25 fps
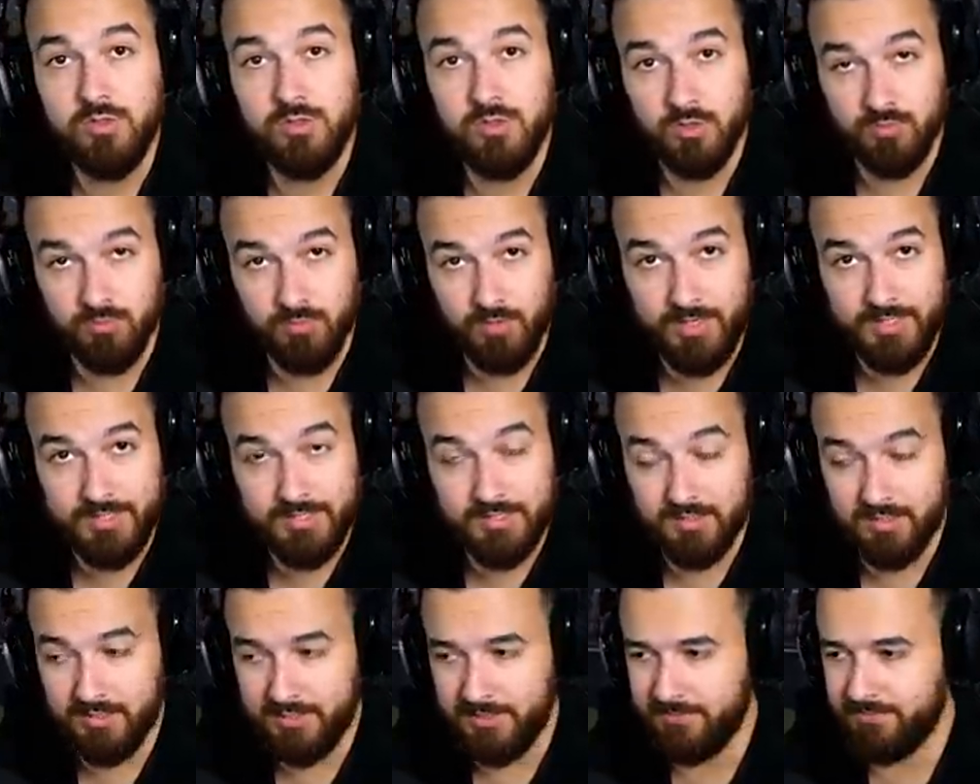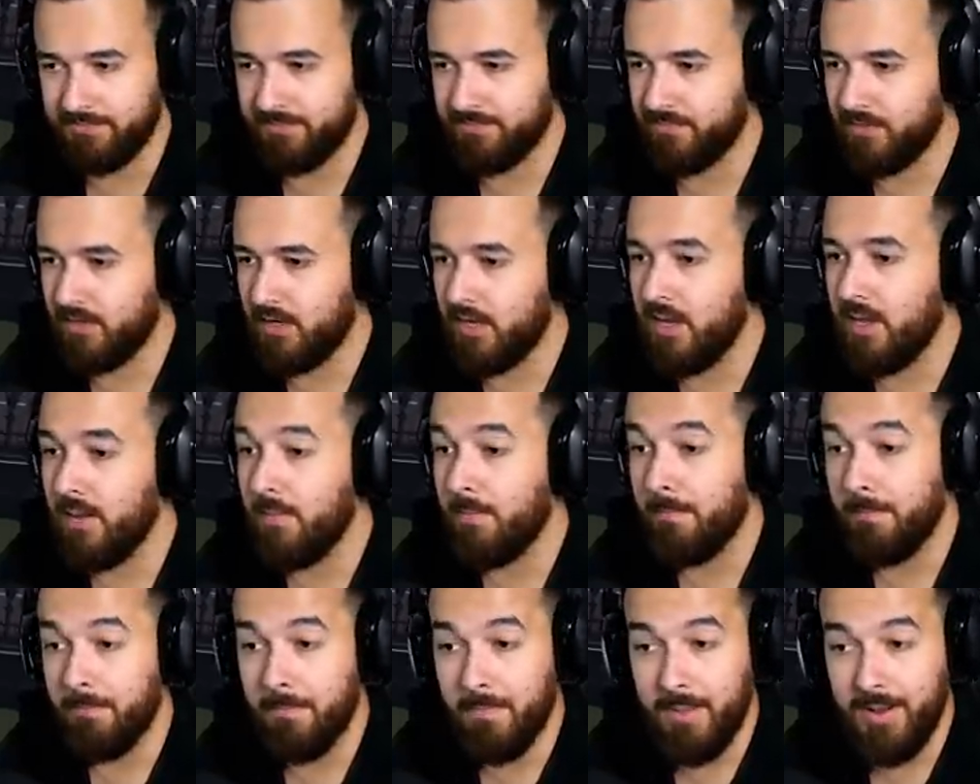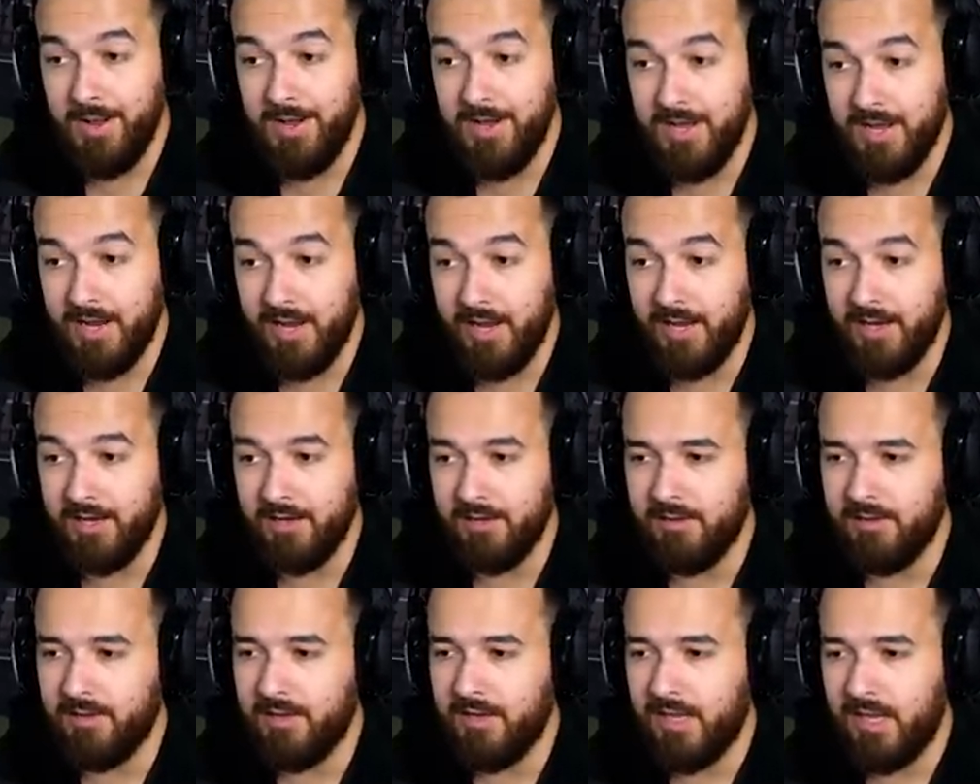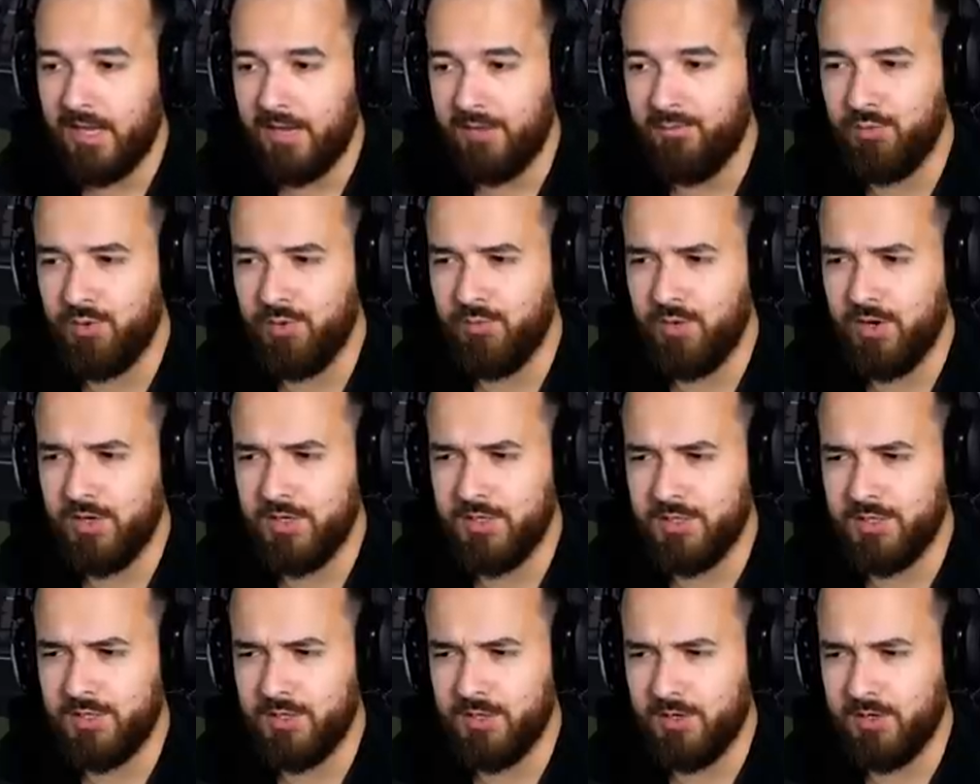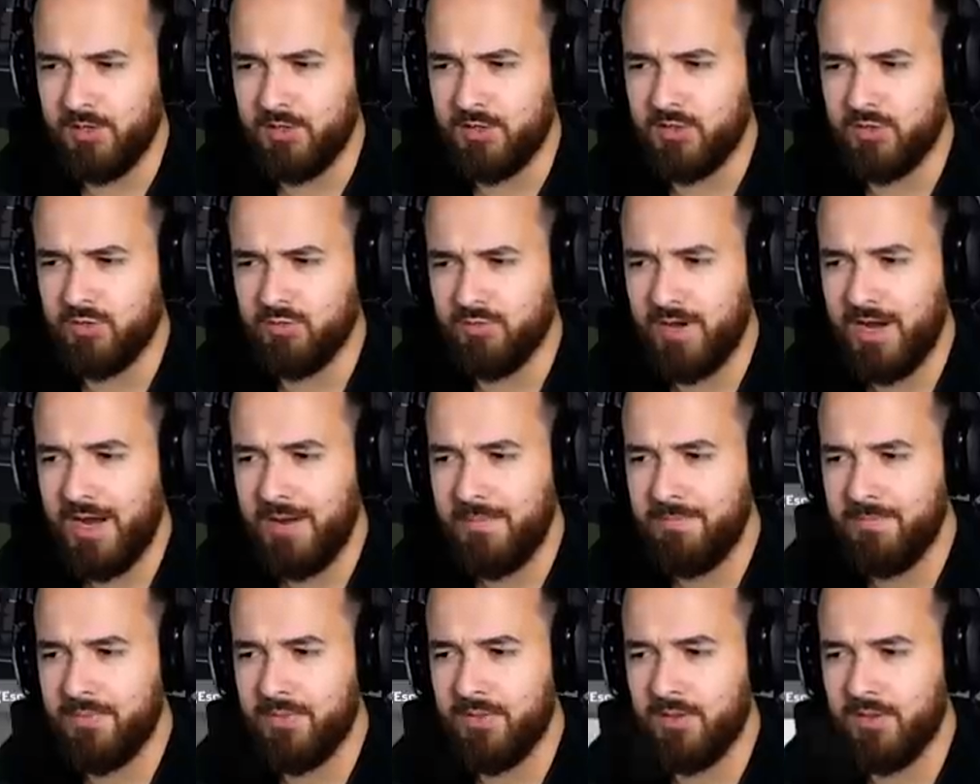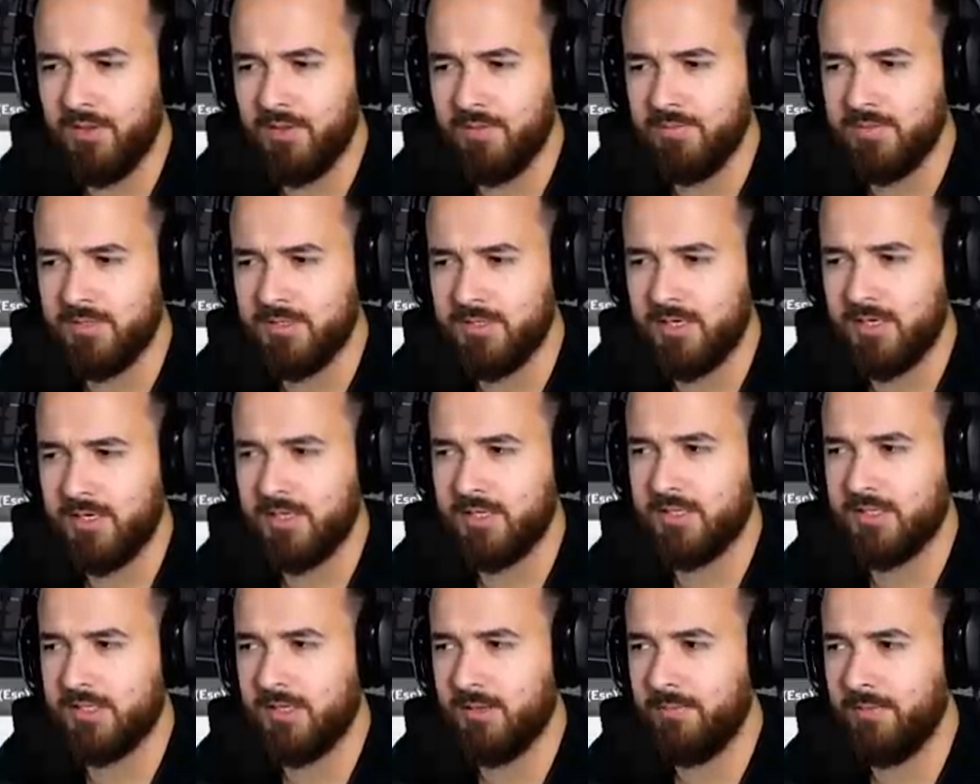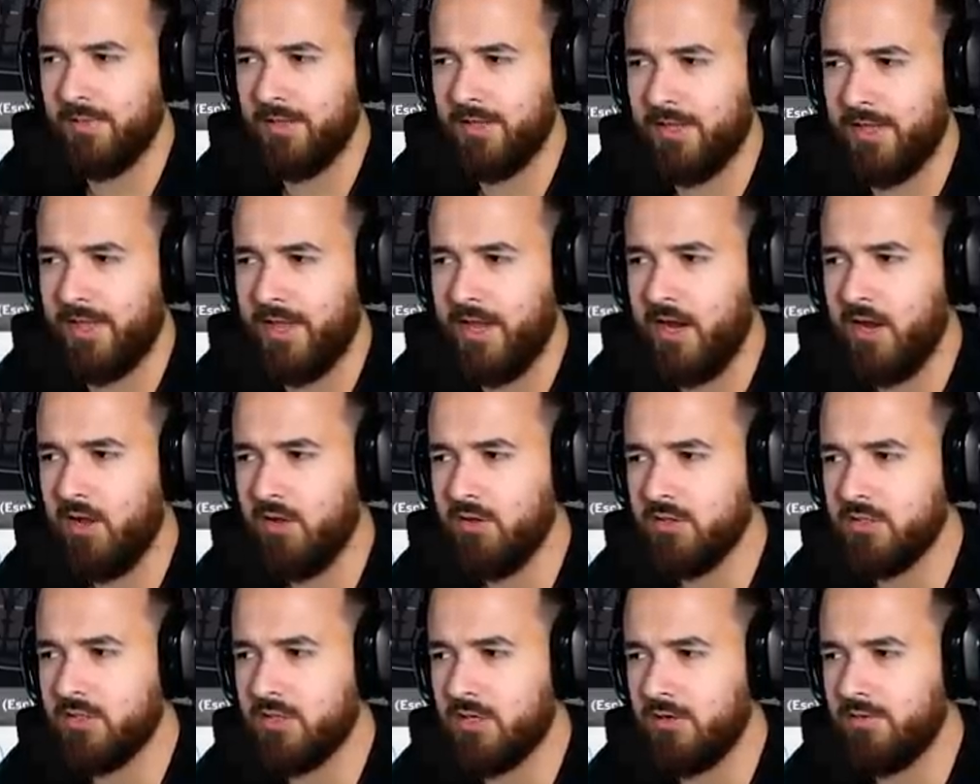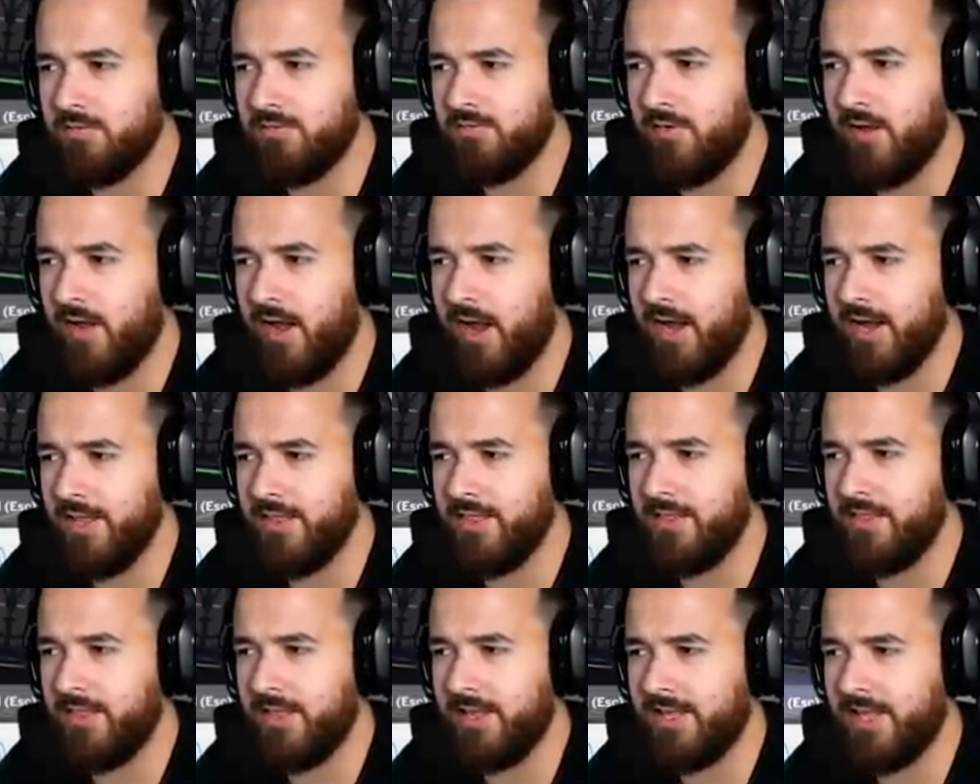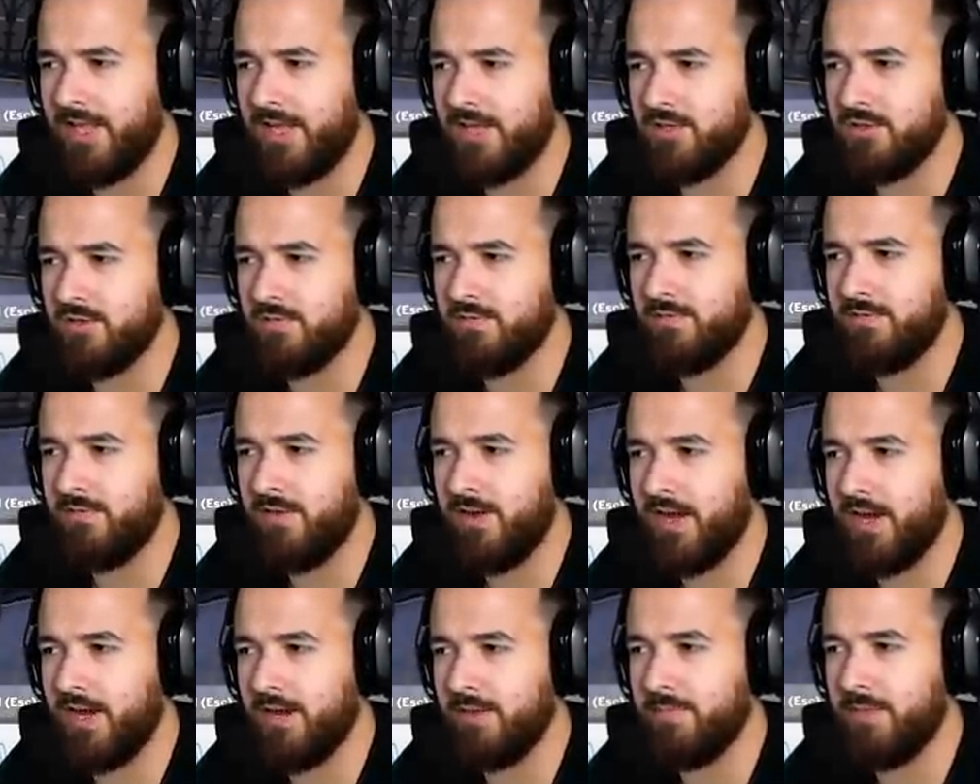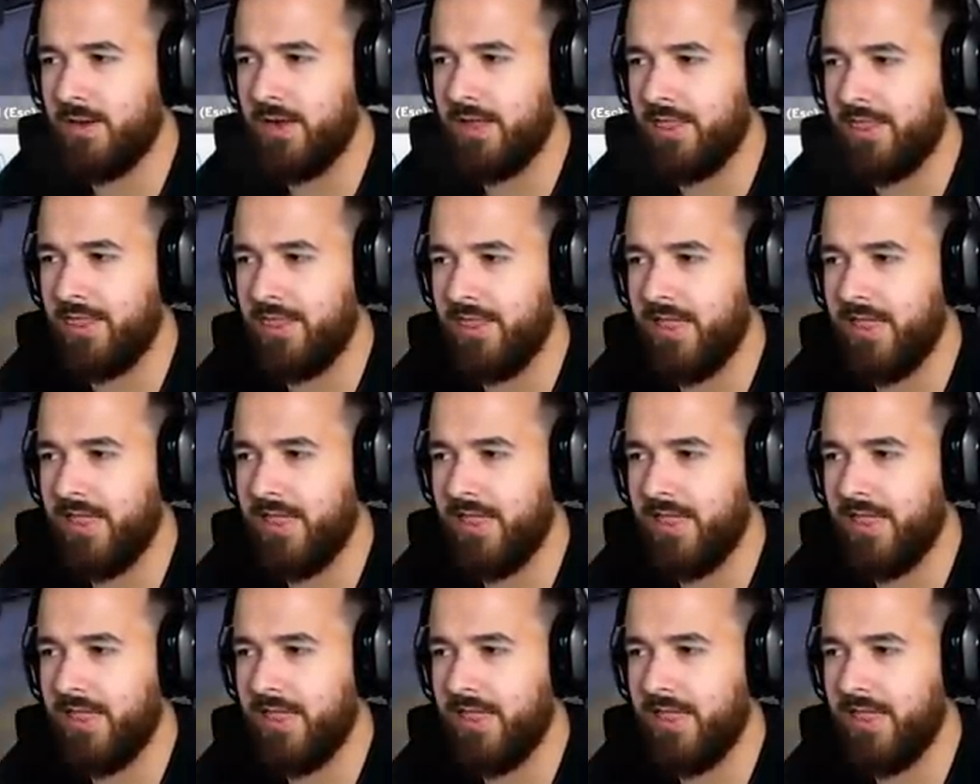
directly, but if we were to, you know, trap them, set something else on fire, then they catch on fire by